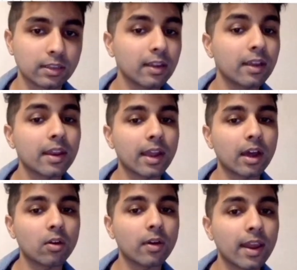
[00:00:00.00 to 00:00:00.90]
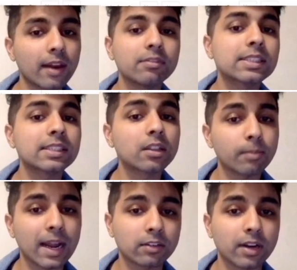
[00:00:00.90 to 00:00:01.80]
Now, every single
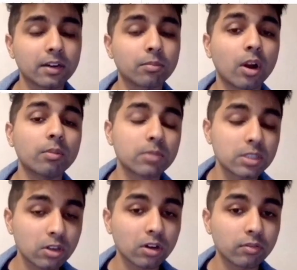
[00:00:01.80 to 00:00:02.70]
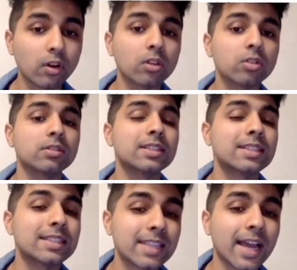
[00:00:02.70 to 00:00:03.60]
backtracking problem is going to follow this
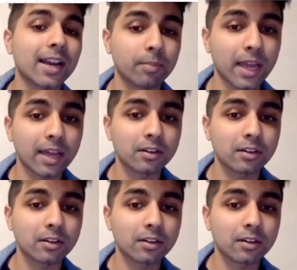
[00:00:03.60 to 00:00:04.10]
exact pattern.